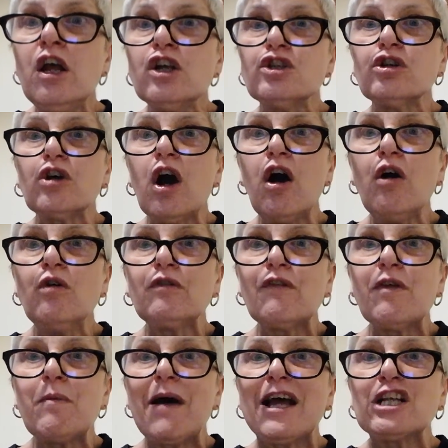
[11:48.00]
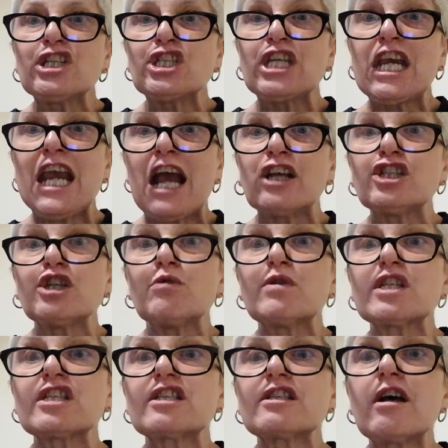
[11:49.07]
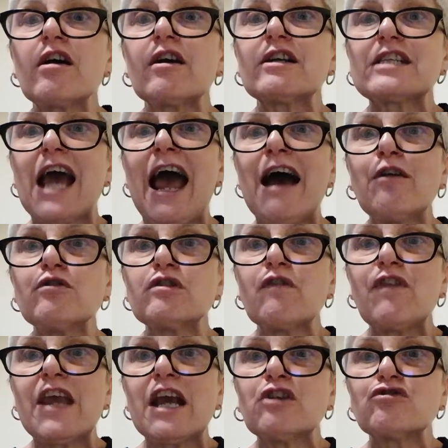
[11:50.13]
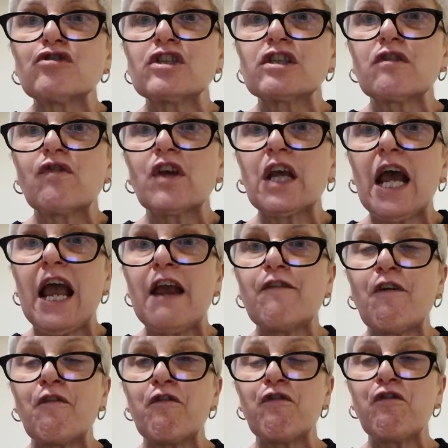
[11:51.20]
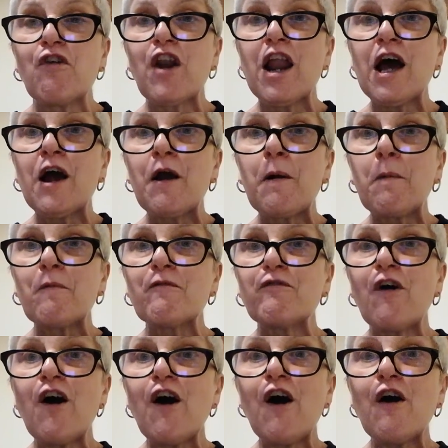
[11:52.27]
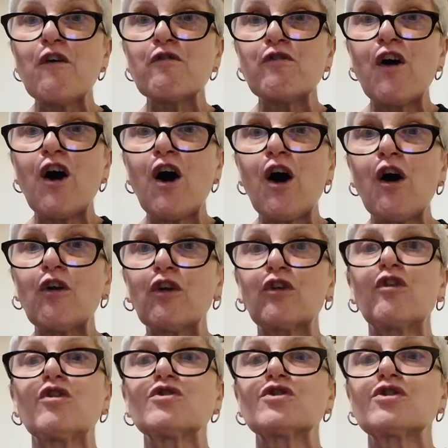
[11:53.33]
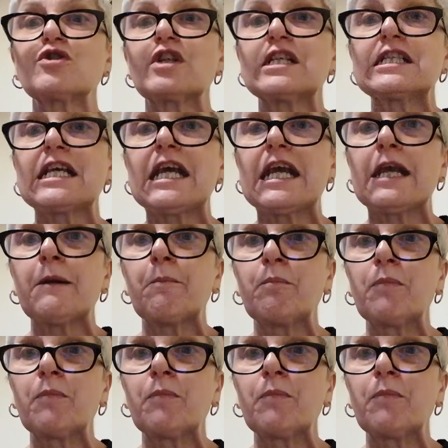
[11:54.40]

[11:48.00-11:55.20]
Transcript: took hold of the Banshee, and she was sucked out of the entrance of the cave and flung far, far across the sea.